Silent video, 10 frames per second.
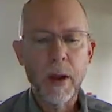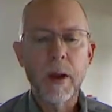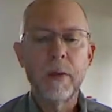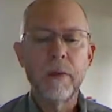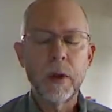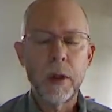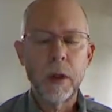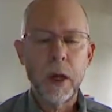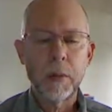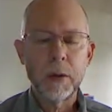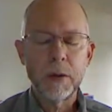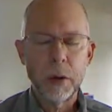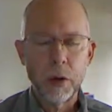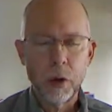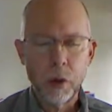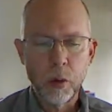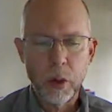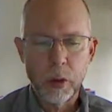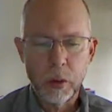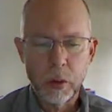Everything happens at
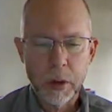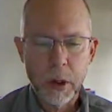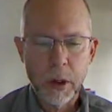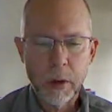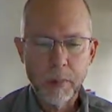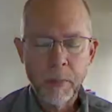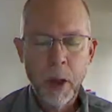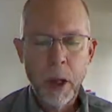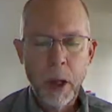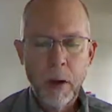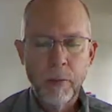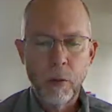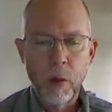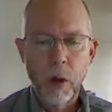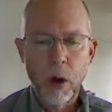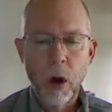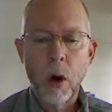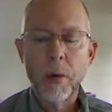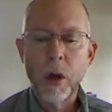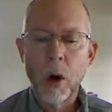noon Tuesday for
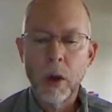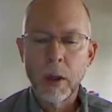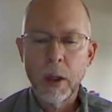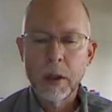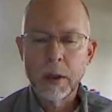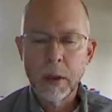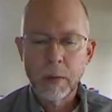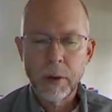all the online stuff.